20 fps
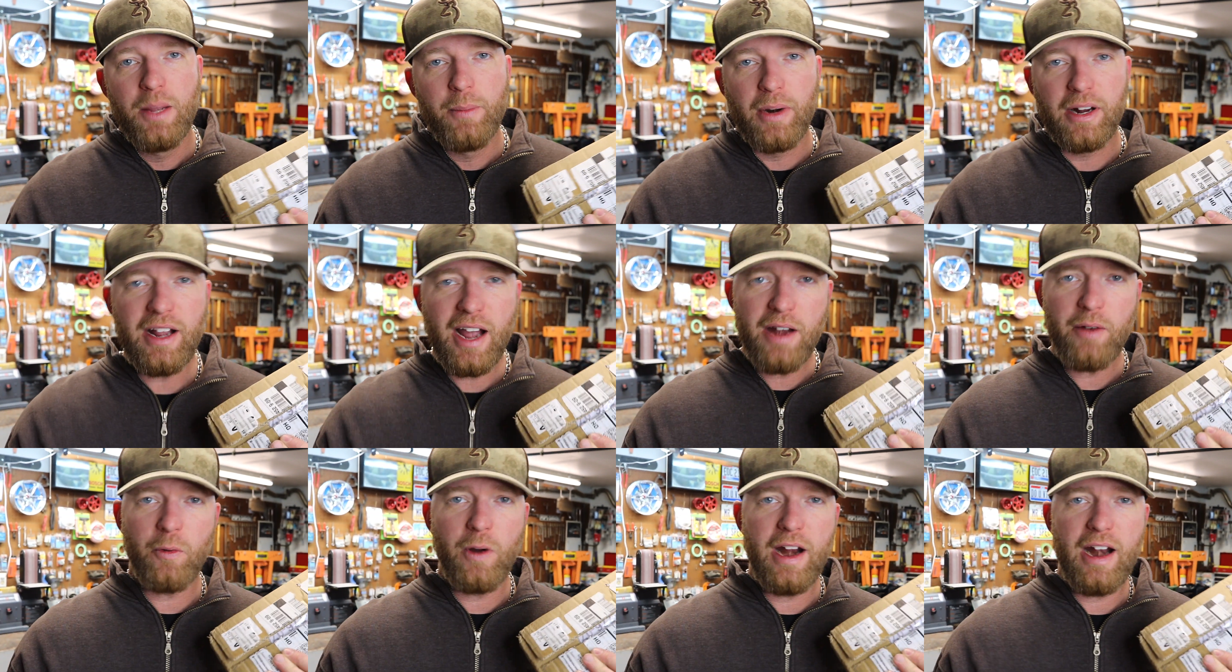but I
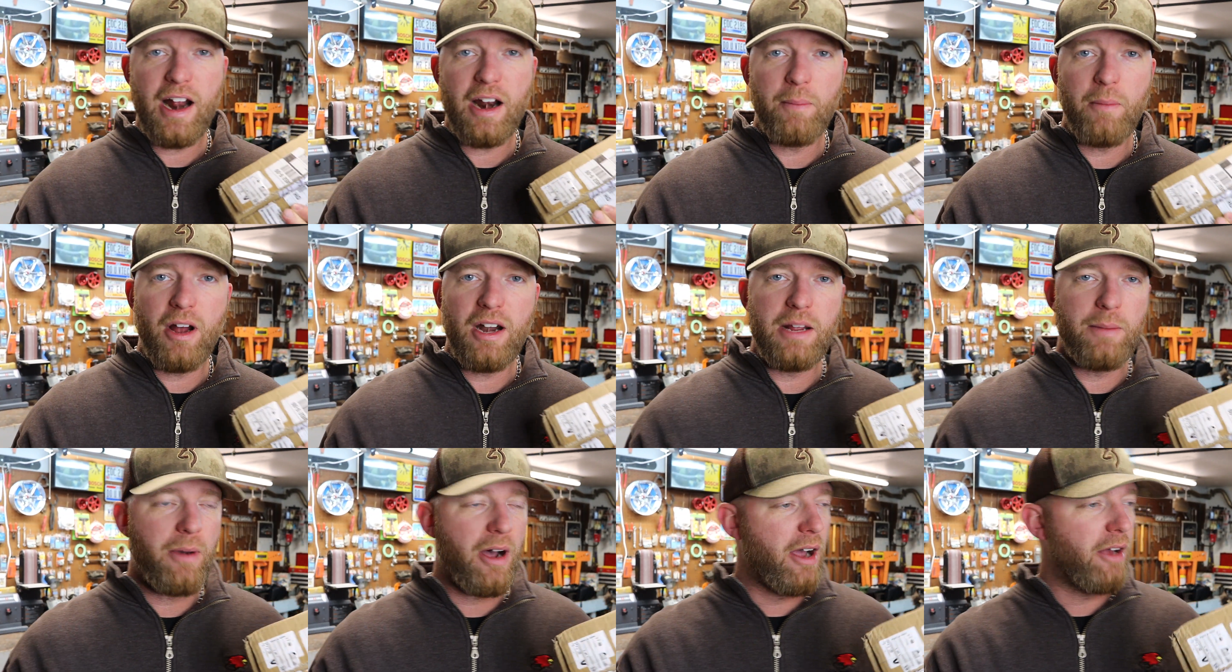kinda ran out of
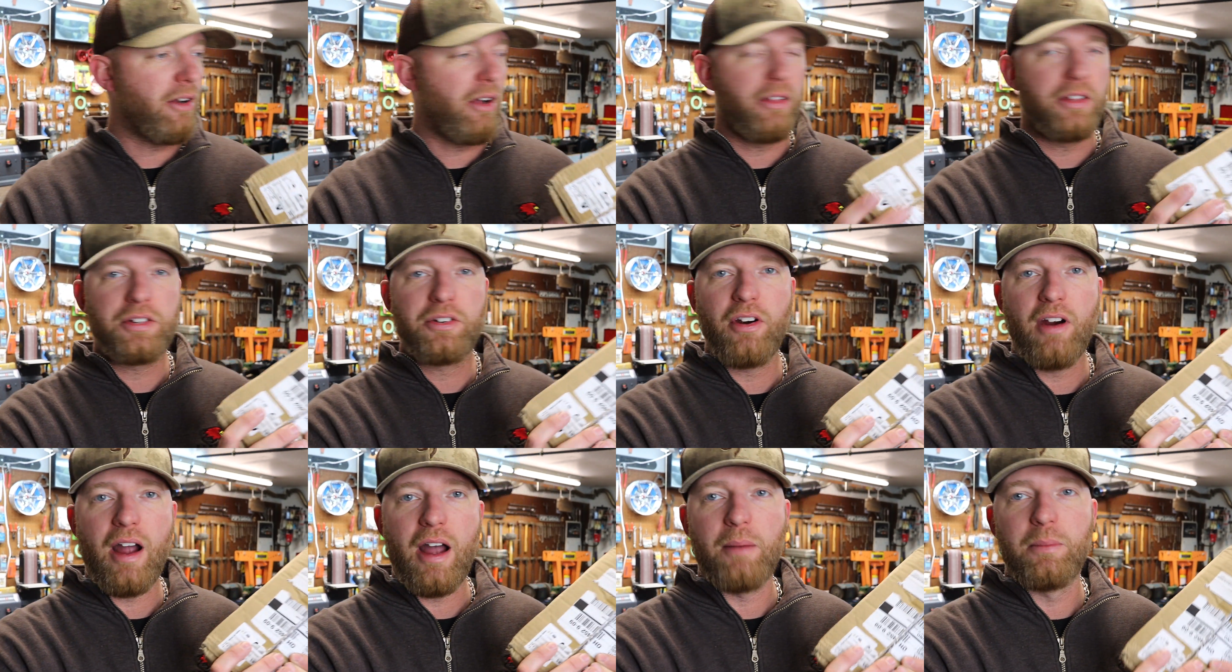money buying all this
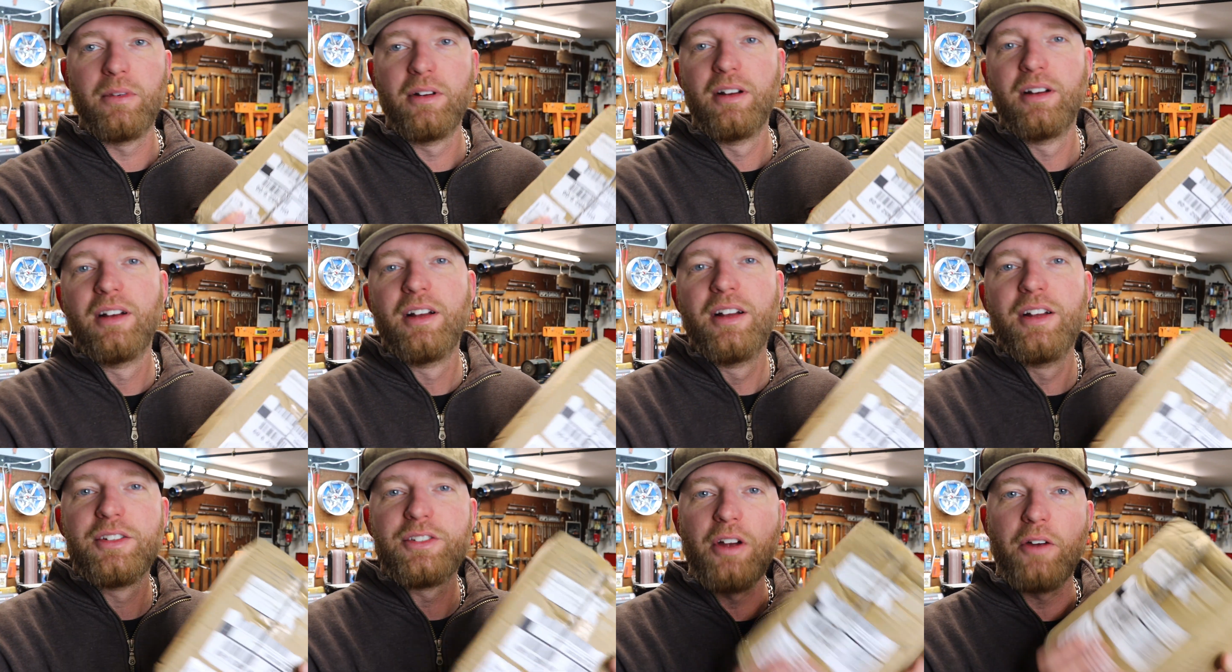crap.
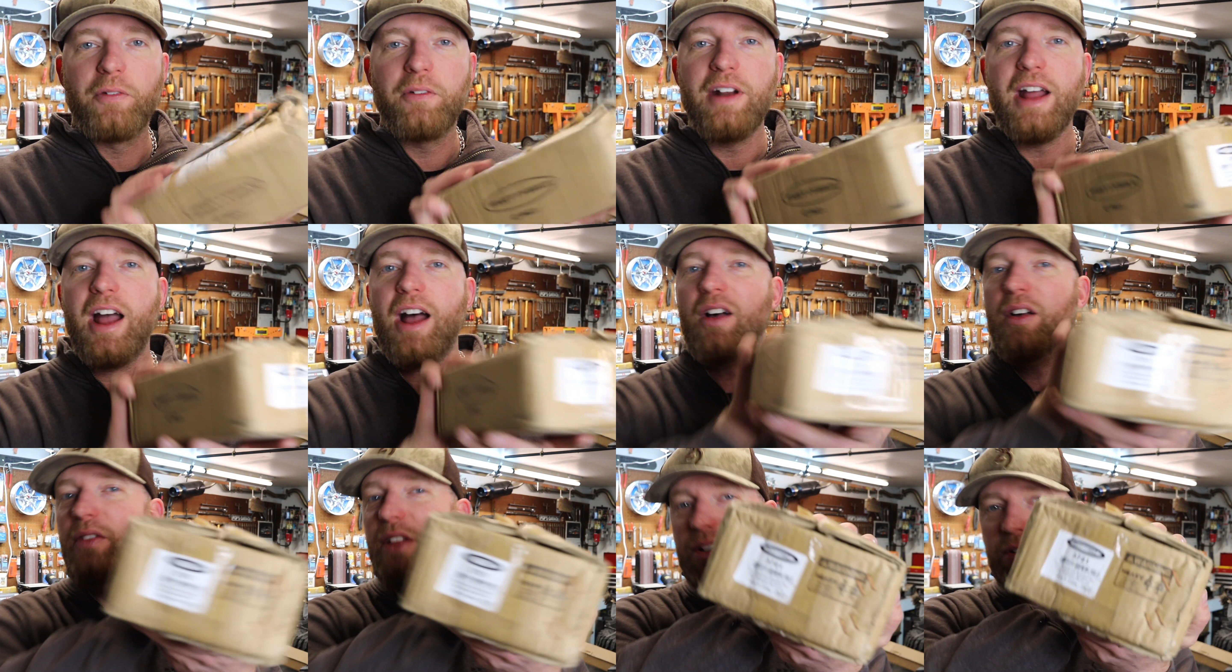So for
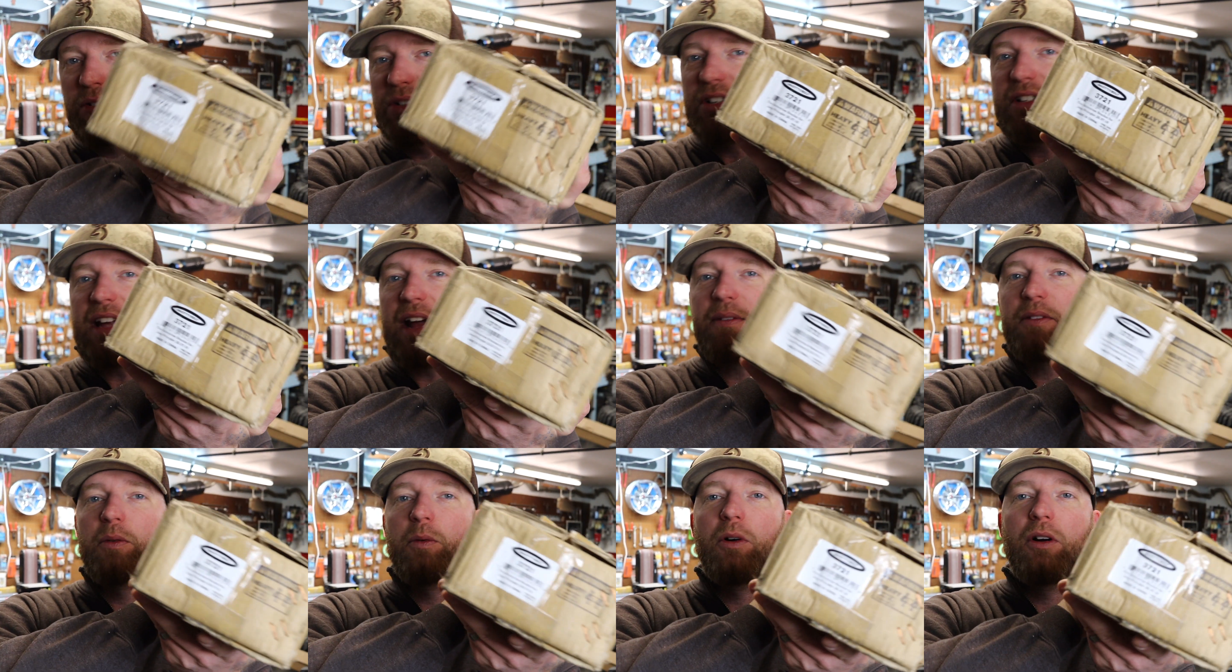now, this will just
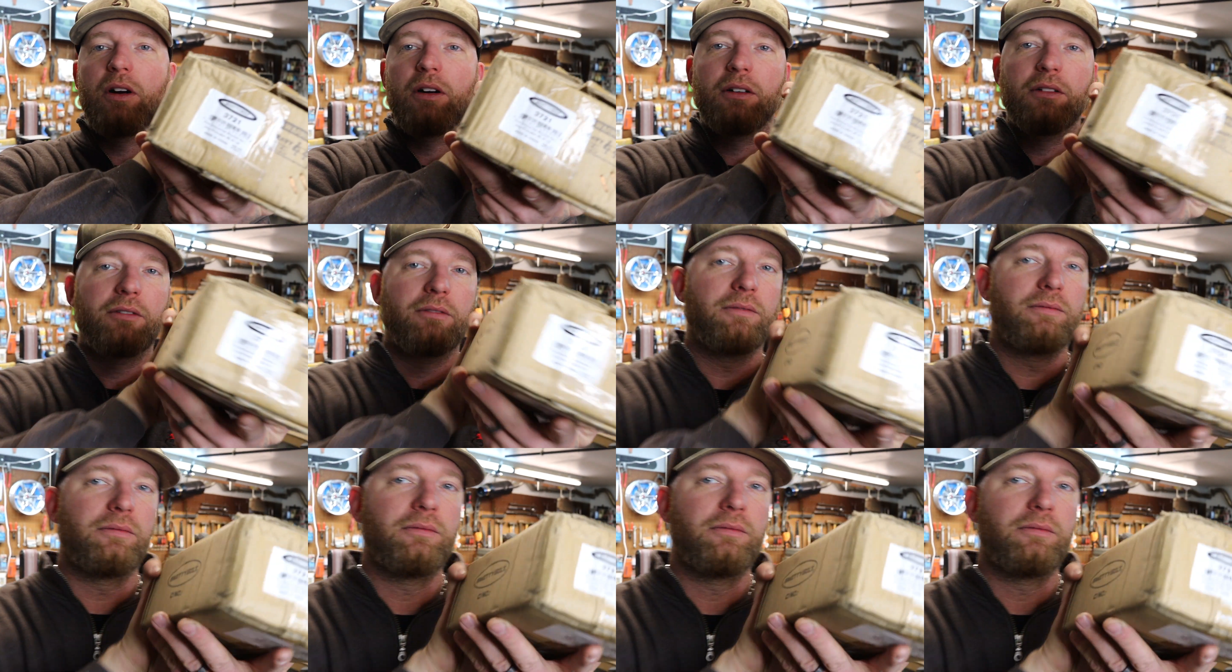have to work.